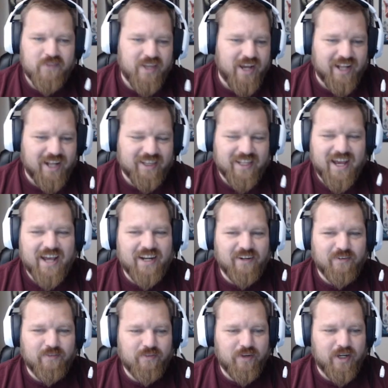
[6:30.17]
a lot
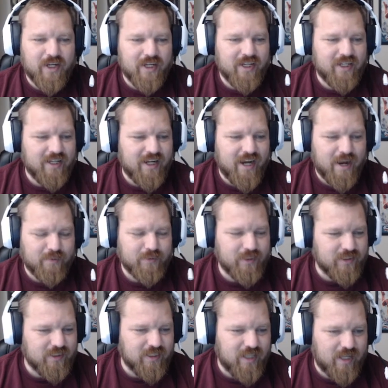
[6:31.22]
of uh,
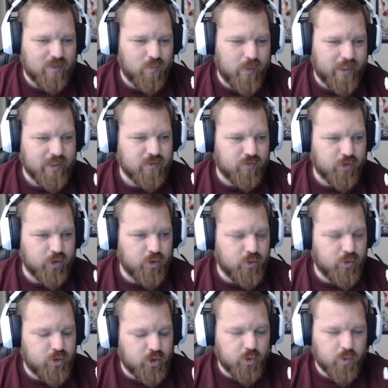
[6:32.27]
options, a lot of ways for you
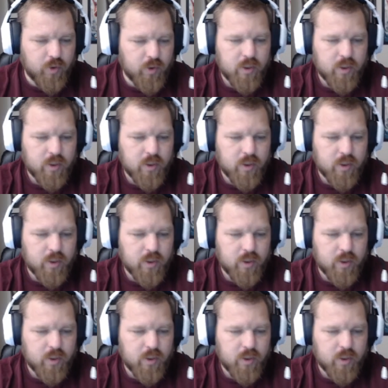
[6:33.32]
to